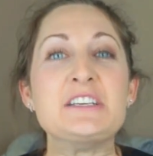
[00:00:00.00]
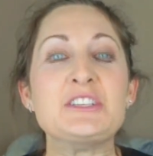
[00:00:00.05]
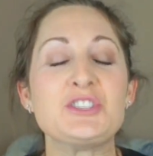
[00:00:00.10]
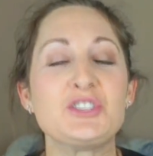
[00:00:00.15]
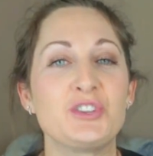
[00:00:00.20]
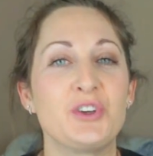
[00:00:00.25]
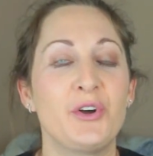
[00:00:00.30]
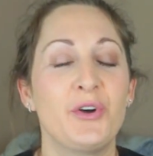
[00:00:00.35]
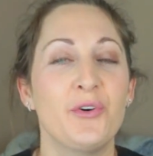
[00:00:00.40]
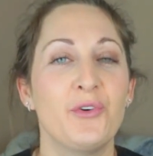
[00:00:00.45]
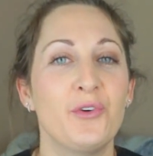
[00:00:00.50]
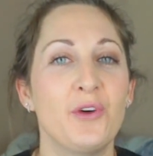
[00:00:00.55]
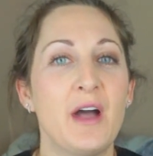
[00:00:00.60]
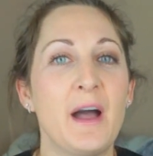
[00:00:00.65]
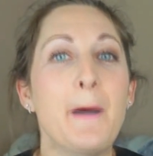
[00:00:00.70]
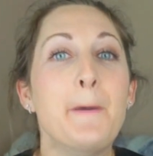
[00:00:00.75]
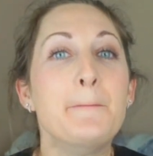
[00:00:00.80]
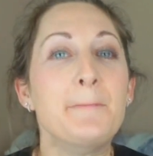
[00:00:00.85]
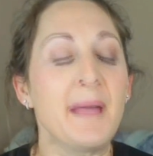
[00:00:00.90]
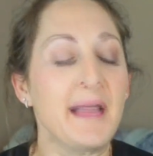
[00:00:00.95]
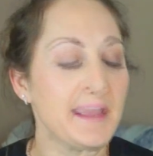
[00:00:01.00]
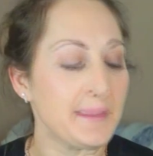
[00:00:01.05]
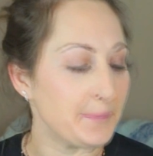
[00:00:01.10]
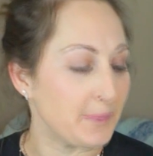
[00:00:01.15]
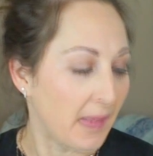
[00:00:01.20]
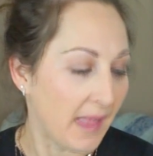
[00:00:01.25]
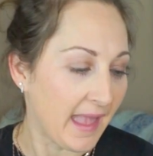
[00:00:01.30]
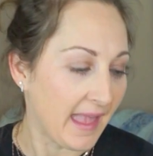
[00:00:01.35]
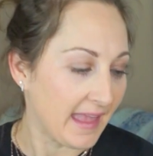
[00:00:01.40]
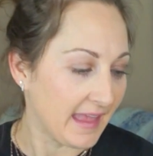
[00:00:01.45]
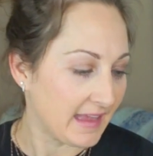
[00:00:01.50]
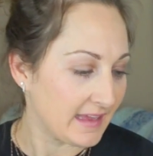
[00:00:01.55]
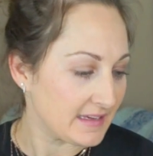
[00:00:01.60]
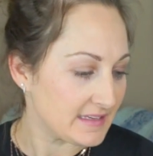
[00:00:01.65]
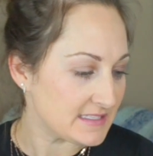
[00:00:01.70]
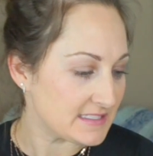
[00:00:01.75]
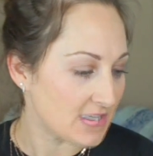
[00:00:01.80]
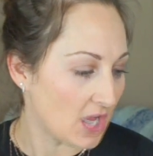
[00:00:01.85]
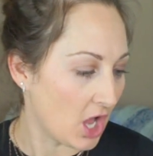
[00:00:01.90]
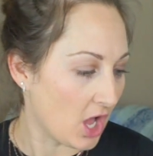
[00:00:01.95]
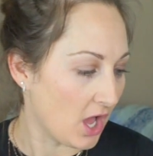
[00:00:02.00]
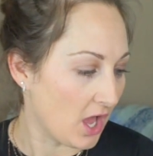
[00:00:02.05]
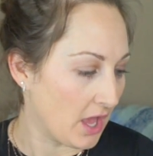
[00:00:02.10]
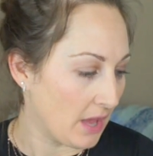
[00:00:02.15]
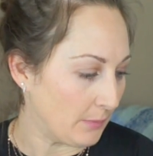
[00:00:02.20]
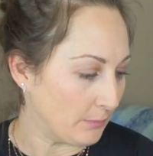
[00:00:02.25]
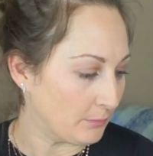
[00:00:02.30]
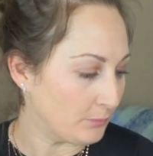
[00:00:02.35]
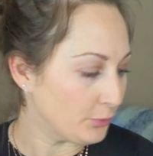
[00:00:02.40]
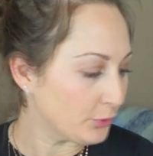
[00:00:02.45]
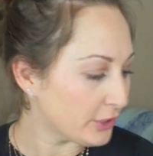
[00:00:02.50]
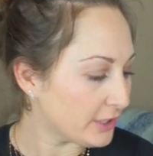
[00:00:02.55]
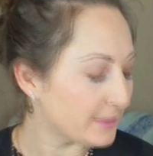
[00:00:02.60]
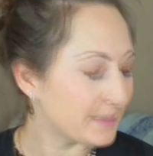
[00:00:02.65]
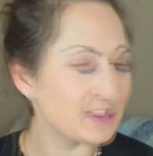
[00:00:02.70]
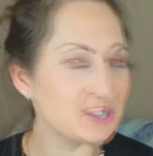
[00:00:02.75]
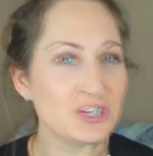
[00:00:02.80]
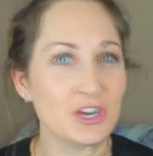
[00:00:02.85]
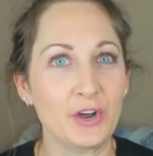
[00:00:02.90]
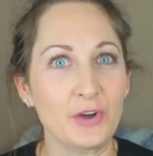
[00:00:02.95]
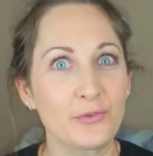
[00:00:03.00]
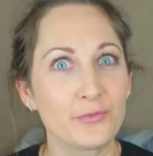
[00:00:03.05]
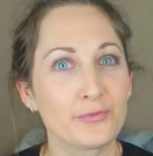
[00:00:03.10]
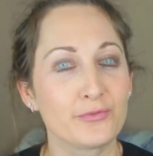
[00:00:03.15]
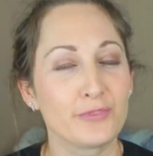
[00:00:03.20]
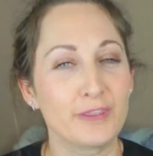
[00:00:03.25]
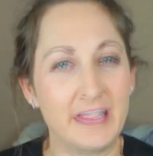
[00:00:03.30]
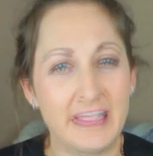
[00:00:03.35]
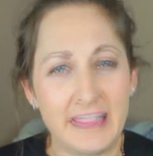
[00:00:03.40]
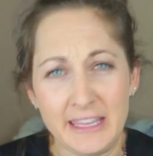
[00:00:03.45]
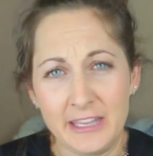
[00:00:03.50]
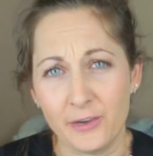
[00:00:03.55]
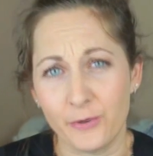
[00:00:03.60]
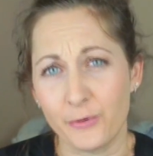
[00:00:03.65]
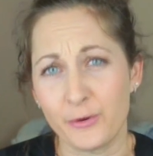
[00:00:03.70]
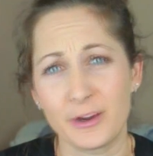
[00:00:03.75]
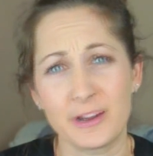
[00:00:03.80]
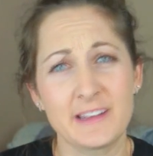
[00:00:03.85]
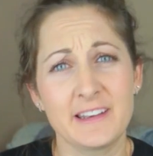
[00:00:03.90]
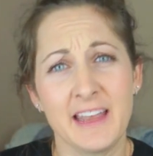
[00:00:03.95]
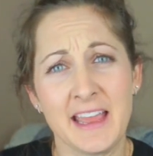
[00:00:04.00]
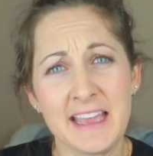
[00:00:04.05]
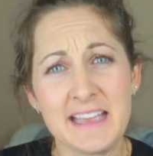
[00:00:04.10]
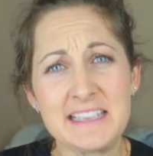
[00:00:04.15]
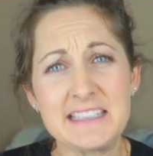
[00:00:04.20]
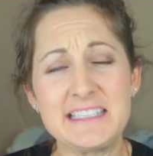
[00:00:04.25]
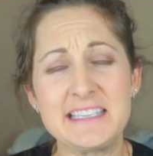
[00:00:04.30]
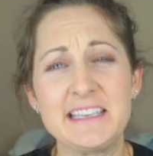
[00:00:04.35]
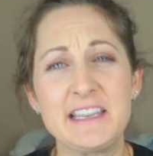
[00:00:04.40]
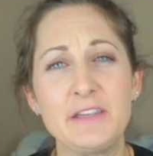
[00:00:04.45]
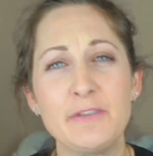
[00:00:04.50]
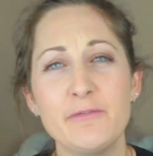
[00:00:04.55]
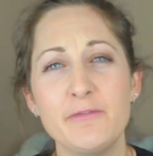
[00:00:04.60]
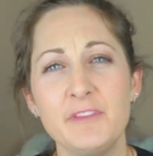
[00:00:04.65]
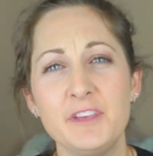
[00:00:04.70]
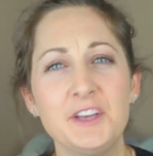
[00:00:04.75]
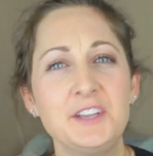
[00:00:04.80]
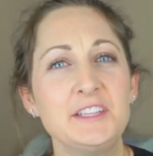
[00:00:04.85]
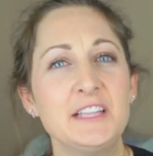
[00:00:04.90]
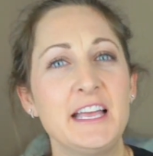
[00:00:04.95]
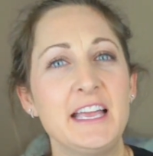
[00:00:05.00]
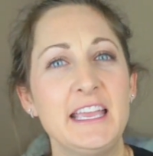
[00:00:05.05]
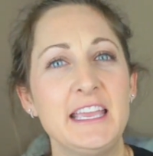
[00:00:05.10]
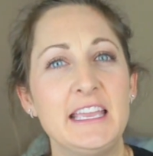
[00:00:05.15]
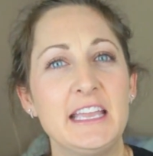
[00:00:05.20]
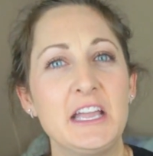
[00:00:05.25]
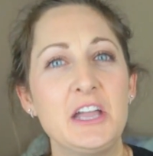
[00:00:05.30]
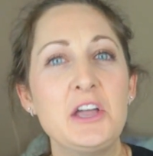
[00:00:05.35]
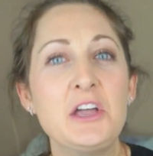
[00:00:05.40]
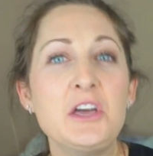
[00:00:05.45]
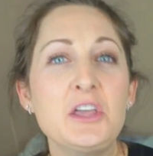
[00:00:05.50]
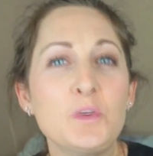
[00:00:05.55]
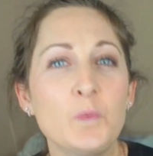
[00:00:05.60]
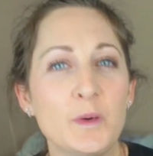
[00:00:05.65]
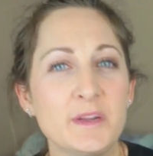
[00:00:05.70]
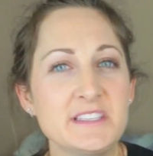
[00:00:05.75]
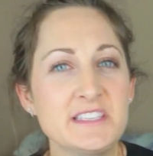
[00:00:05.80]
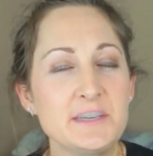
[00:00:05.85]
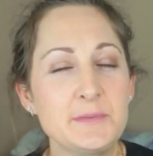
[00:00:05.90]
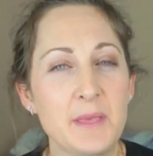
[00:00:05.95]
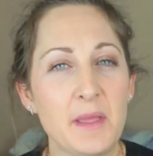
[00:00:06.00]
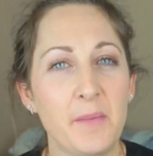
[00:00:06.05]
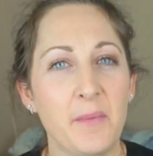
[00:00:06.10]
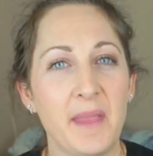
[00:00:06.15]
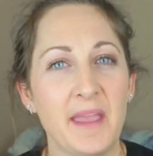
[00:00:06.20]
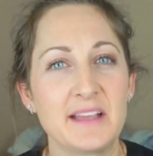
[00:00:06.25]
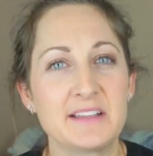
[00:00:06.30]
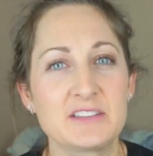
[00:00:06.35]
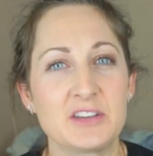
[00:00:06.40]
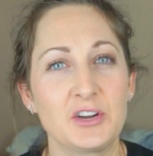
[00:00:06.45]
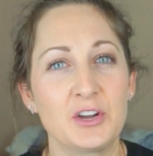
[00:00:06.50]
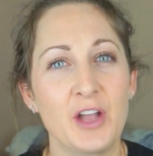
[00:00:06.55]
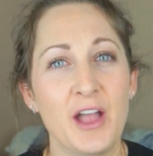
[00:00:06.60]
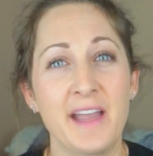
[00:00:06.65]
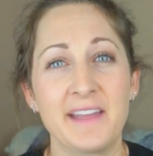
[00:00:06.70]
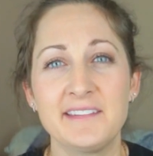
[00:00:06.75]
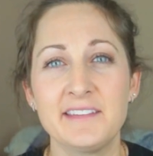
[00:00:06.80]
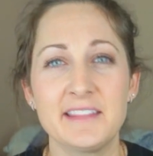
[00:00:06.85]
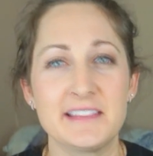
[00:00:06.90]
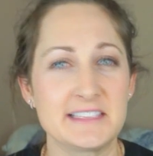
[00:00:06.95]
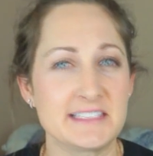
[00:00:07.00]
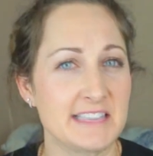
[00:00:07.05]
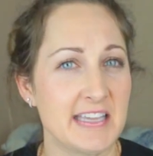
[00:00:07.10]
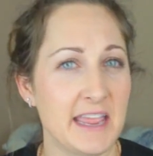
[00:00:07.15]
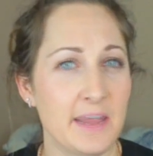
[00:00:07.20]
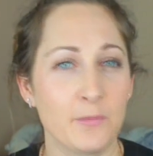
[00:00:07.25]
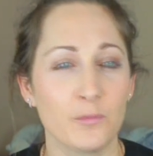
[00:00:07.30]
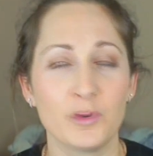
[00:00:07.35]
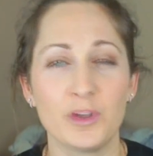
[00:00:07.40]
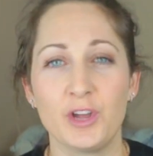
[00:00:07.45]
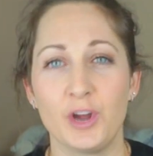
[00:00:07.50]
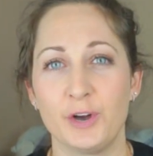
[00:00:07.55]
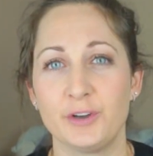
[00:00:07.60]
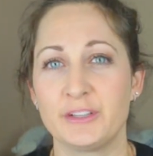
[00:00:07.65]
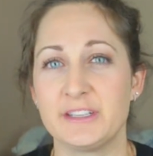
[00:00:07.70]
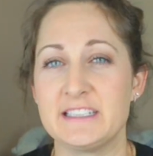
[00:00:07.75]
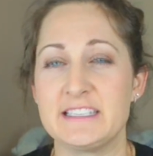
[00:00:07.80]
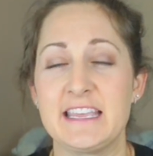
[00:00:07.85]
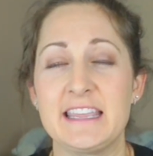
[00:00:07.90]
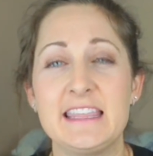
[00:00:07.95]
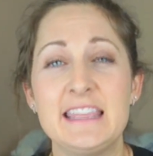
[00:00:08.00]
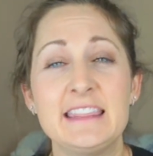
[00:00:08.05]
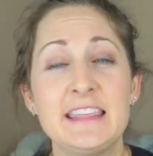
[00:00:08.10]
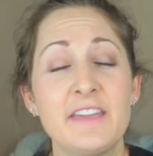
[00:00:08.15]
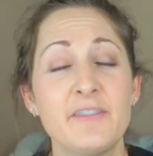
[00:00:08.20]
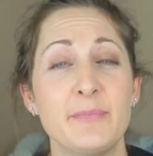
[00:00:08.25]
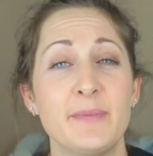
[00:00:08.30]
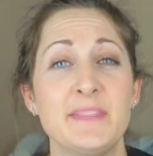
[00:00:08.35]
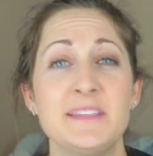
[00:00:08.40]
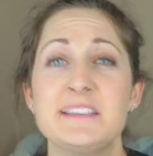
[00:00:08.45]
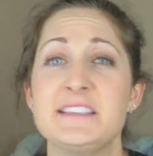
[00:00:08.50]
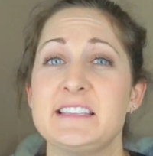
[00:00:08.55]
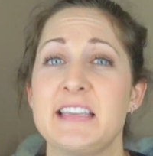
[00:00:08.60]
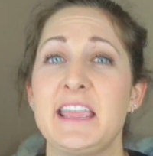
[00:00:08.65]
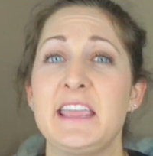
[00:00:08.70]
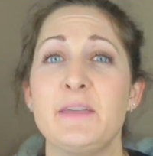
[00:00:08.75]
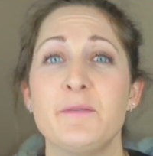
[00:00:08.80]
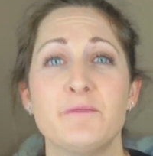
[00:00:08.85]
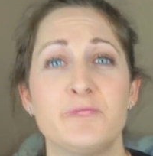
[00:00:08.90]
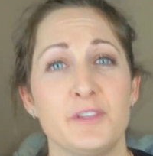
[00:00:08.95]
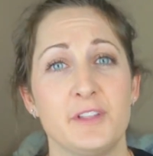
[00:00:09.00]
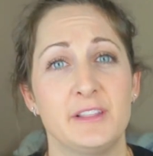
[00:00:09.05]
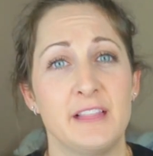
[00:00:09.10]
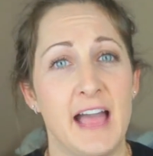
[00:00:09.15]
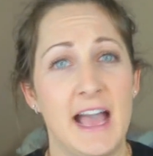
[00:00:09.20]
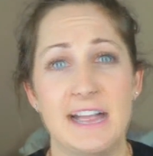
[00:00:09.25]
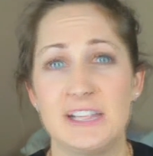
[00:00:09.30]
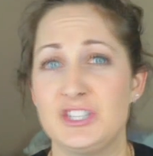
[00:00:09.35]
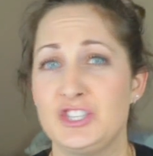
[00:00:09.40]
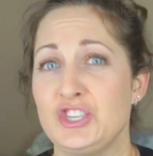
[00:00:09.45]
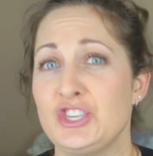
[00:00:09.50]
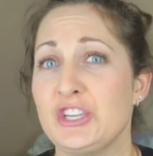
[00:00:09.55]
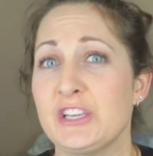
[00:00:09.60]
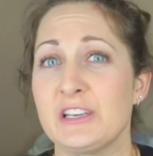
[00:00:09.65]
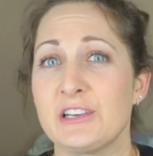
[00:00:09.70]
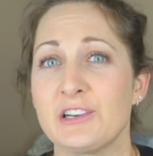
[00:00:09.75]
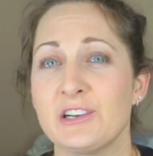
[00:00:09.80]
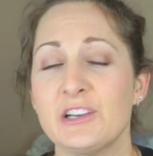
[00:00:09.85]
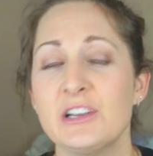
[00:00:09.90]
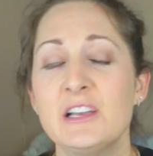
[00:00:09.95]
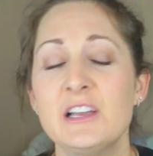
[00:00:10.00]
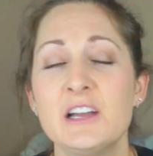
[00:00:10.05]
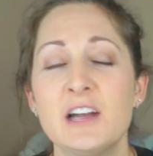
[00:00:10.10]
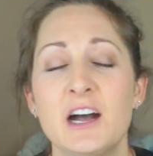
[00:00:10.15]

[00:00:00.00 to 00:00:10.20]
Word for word: So my bags um, pretty much are really organized and I feel like what's in my bags are kind of the same regardless. I think they've been the same for the last year.